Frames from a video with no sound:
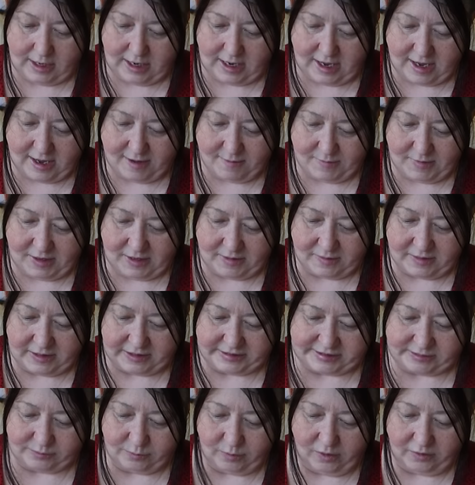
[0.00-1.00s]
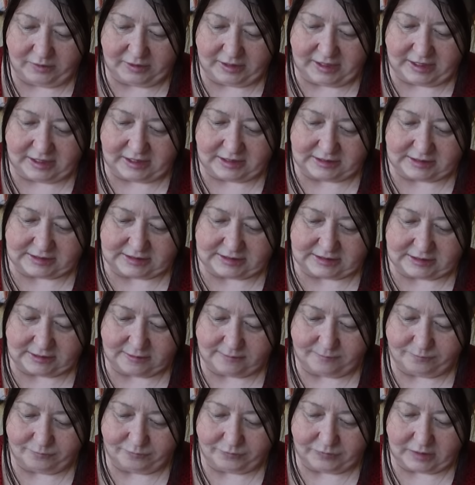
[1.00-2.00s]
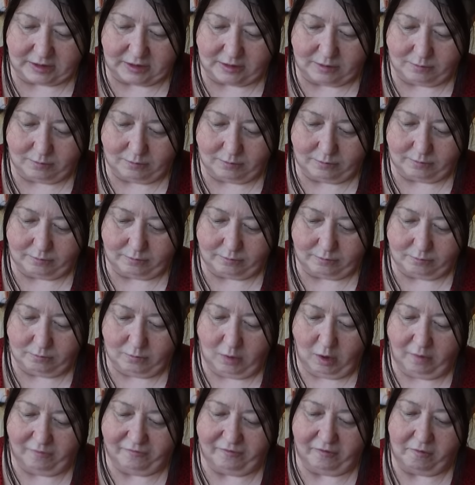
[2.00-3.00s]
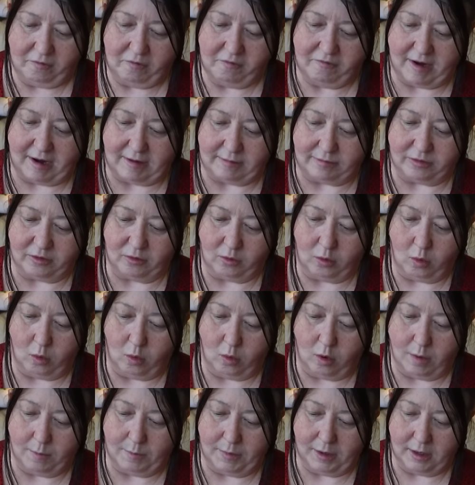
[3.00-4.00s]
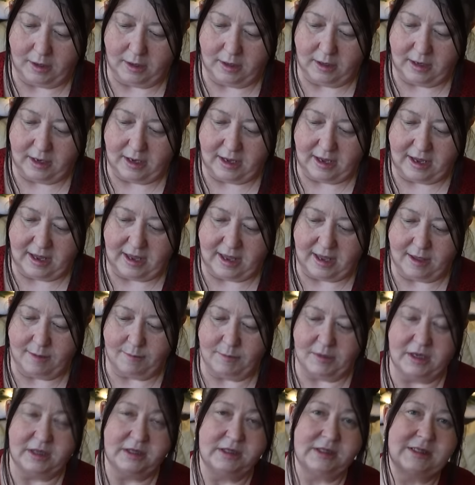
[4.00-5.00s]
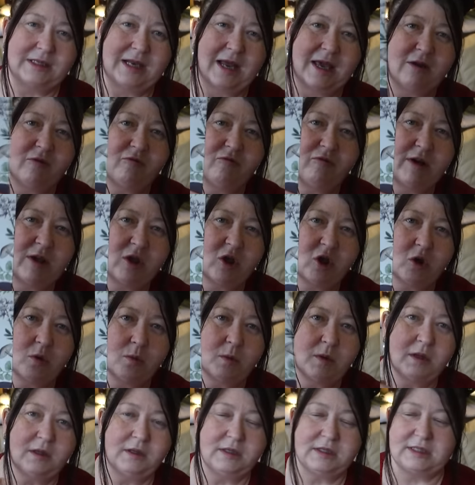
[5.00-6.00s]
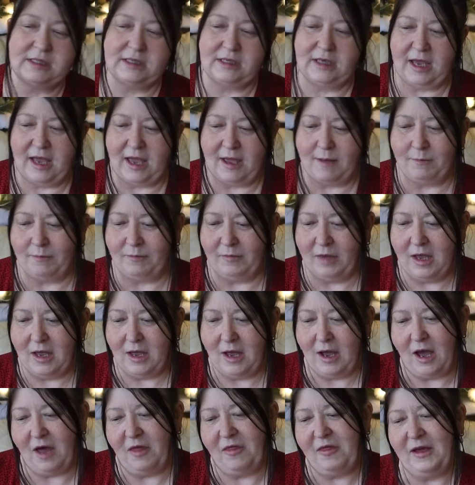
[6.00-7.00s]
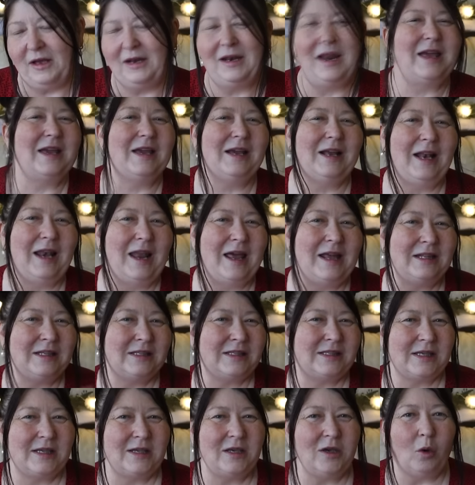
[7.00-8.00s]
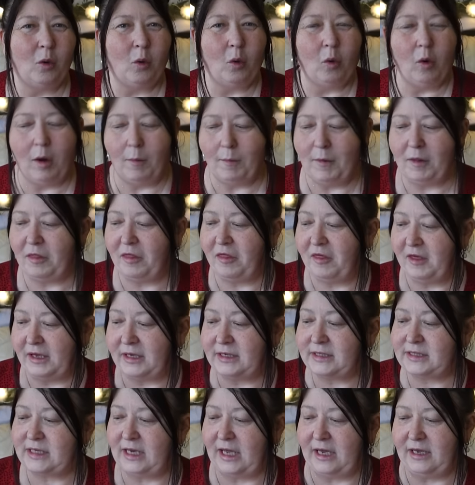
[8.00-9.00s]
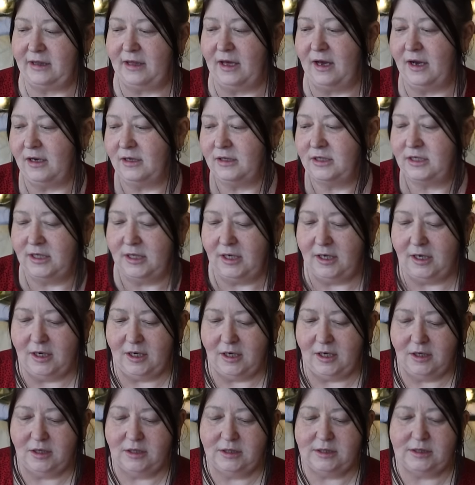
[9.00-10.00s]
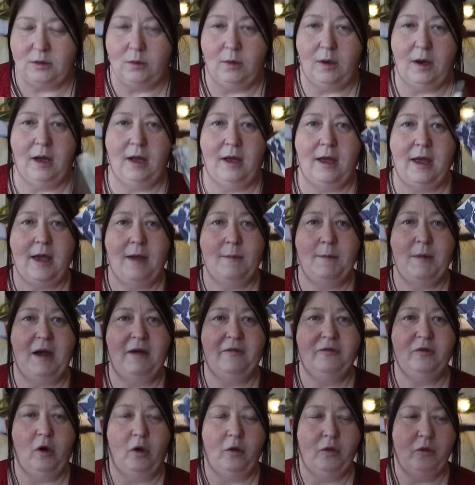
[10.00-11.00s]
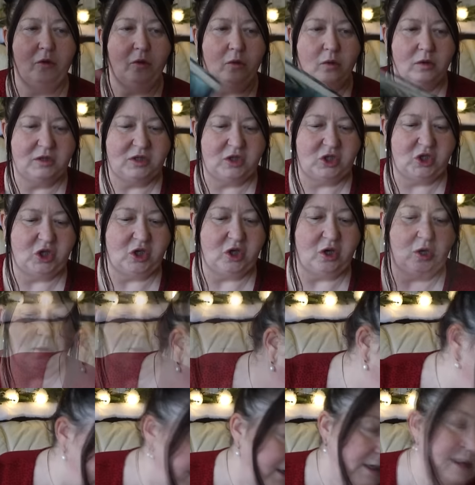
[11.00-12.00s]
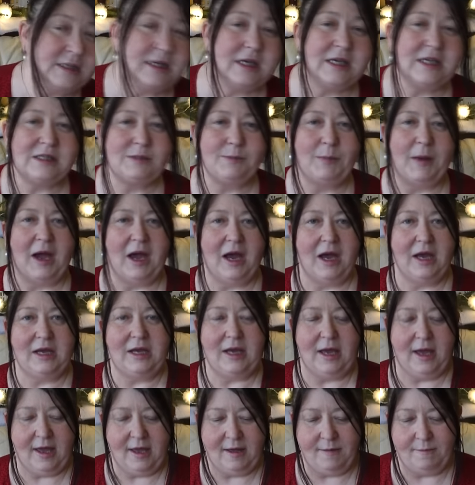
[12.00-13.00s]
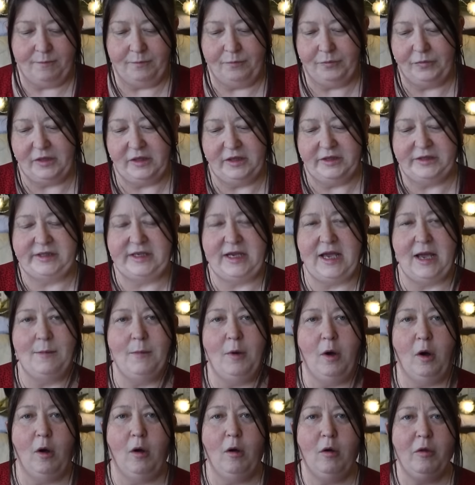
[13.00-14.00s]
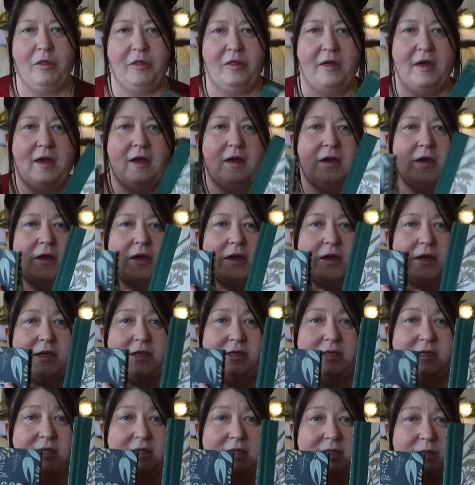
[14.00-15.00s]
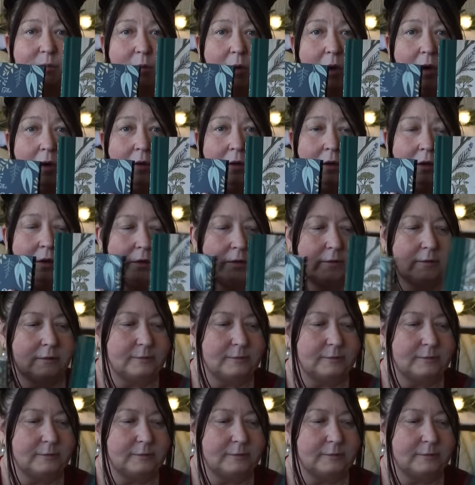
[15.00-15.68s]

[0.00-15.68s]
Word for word: And this one is more for around the home. It's like rituals, I think like cleansing your home and things like that. So I've got those two. And it is by the same author as this one.